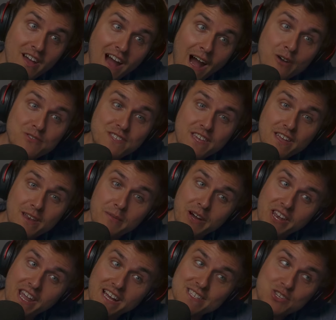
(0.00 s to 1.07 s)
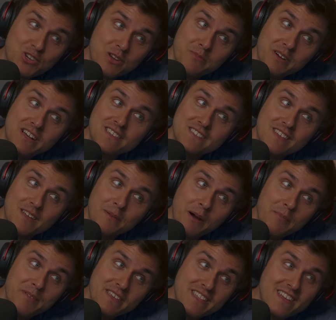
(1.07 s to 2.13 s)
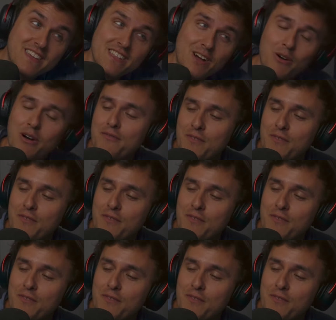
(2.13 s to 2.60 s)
I was thinking about not streaming. I was thinking about being like, you know what?